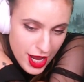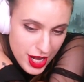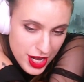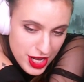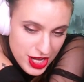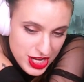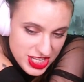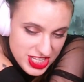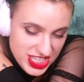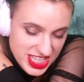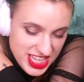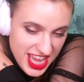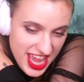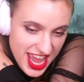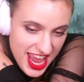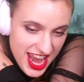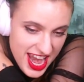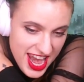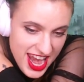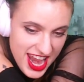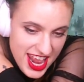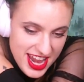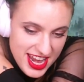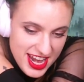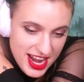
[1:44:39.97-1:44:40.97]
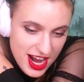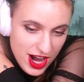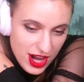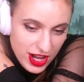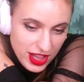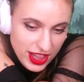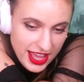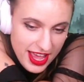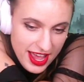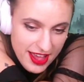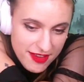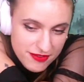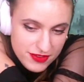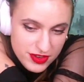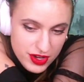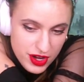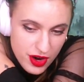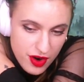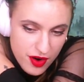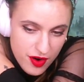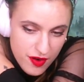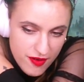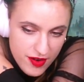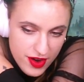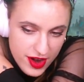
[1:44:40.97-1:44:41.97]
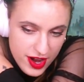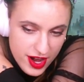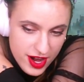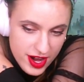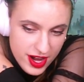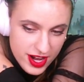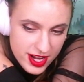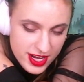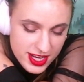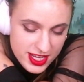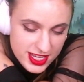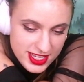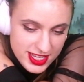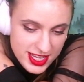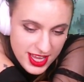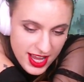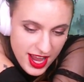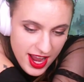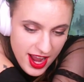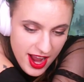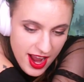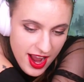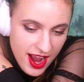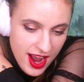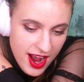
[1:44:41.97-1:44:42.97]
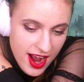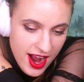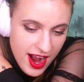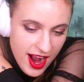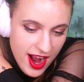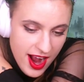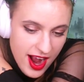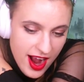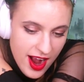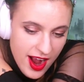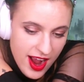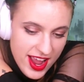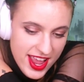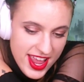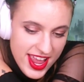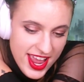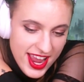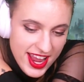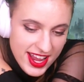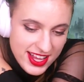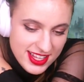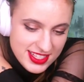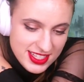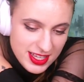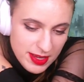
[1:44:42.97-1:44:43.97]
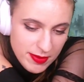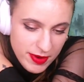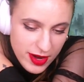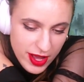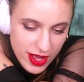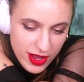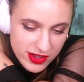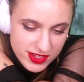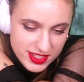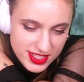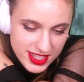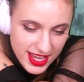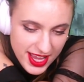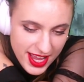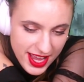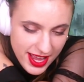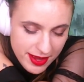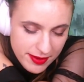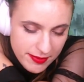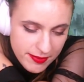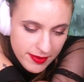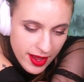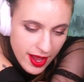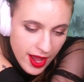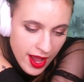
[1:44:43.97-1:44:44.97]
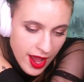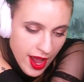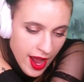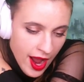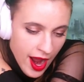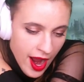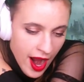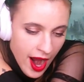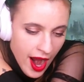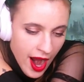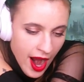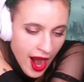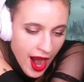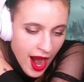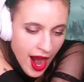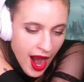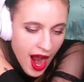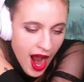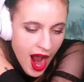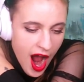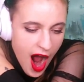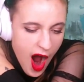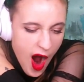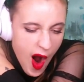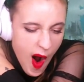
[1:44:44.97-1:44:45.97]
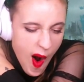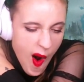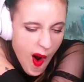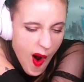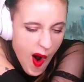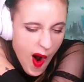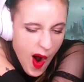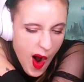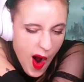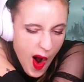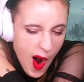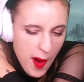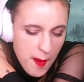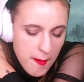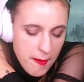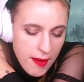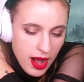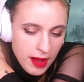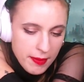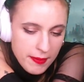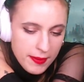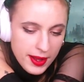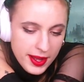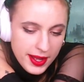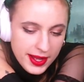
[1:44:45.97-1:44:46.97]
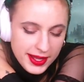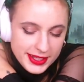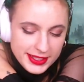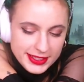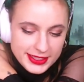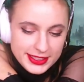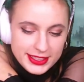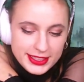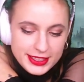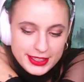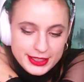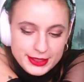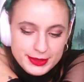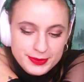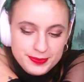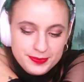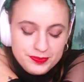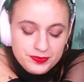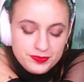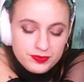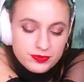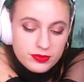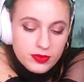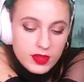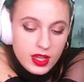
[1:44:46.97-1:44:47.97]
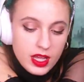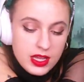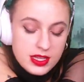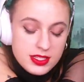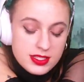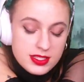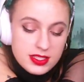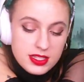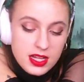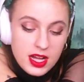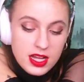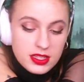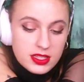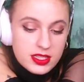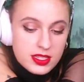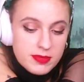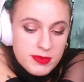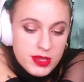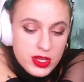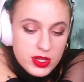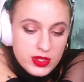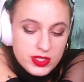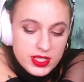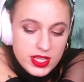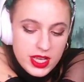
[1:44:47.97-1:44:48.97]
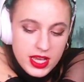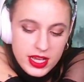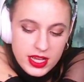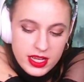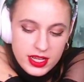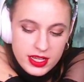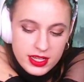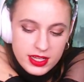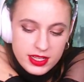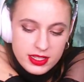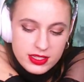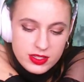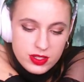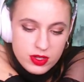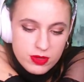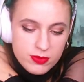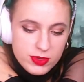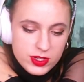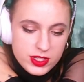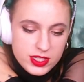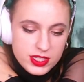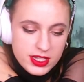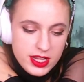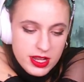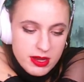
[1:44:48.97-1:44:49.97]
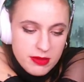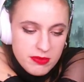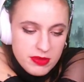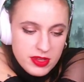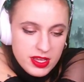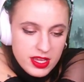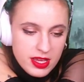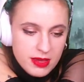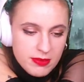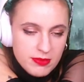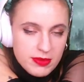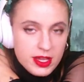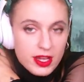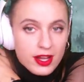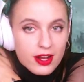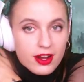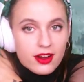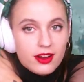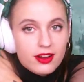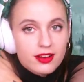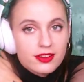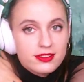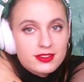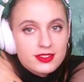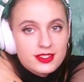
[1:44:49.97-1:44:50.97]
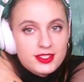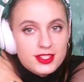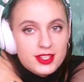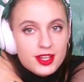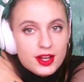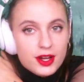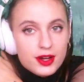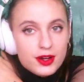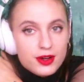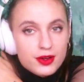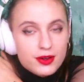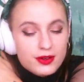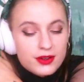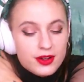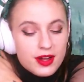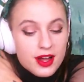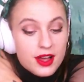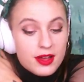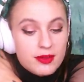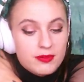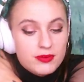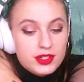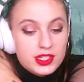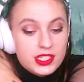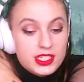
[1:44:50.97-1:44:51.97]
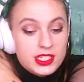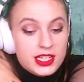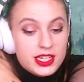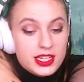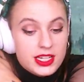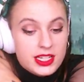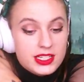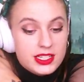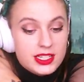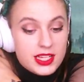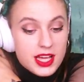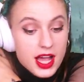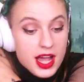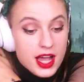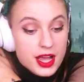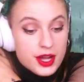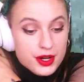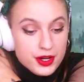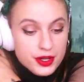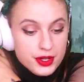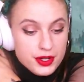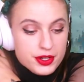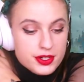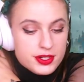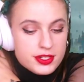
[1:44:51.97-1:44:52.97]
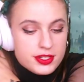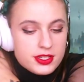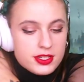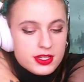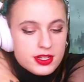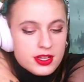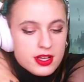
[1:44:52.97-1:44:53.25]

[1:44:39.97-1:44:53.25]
just getting in our leftovers. Heating some of those up. Oh, Bubba. It's not the music. It's almost 10 p.m. here, so I'm just getting tired.